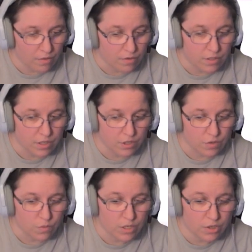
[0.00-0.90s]
such as
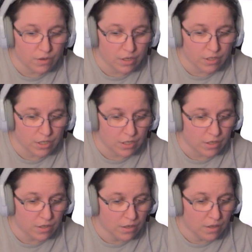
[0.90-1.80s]
wind
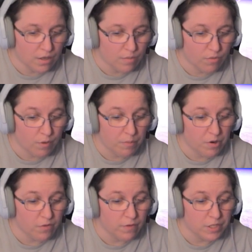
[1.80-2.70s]
direction,
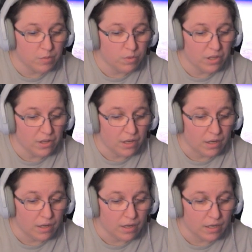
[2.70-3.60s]
perimeter
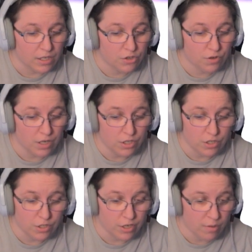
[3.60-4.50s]
visibility, and extraction
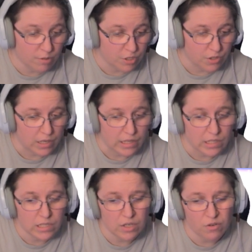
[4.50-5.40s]
geometry, the
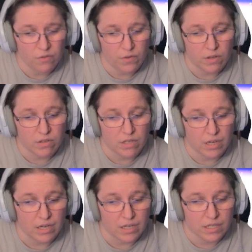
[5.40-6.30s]
signal feels like
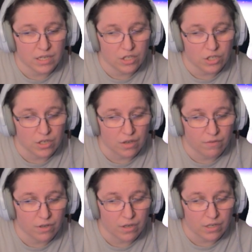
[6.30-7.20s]
an extension of
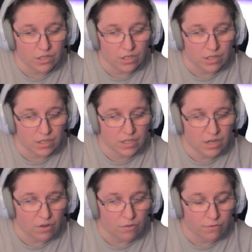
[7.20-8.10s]
cognition
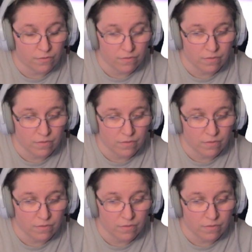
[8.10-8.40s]
itself.